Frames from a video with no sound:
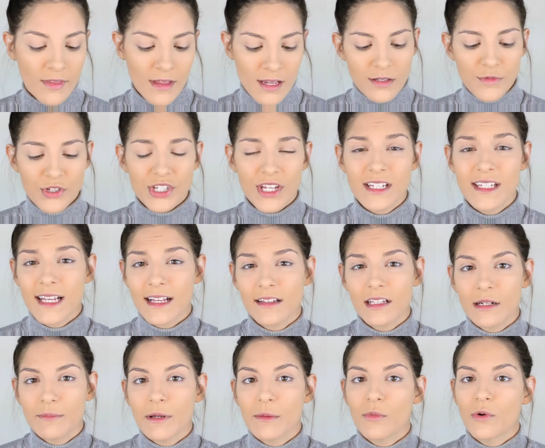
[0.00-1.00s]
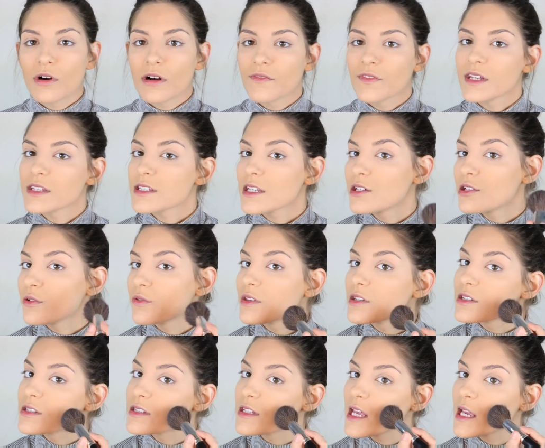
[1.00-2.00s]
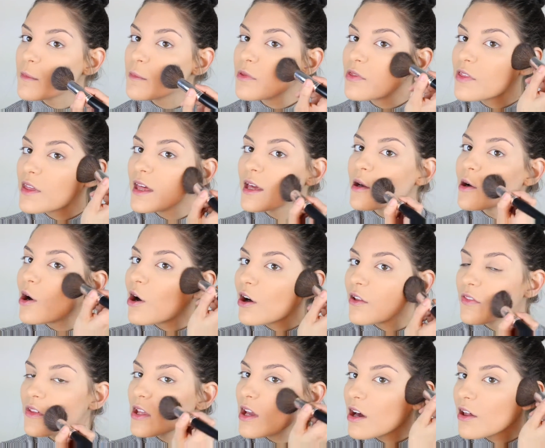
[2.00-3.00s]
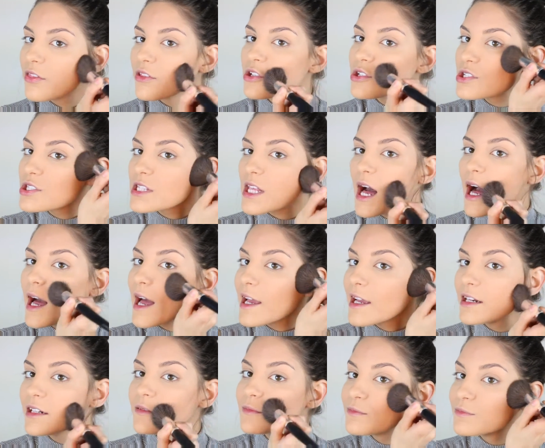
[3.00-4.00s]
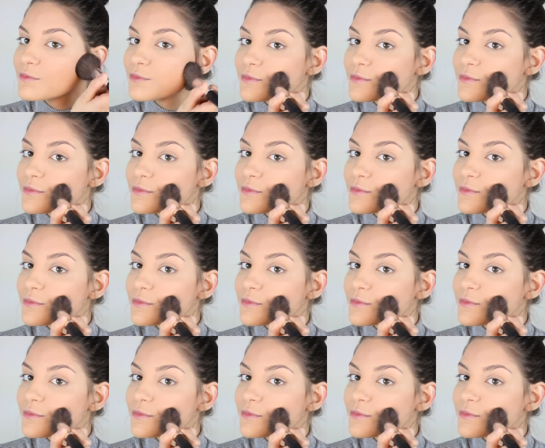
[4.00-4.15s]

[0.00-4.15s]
So I'm just going to take a little bit more of this and do the same thing on the other side.